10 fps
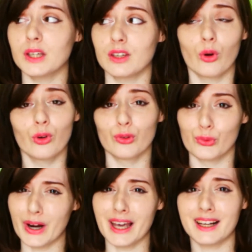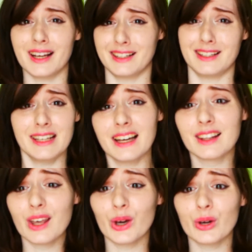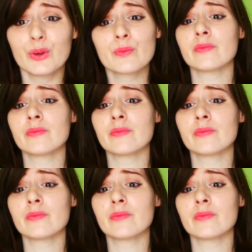being all red and yellow.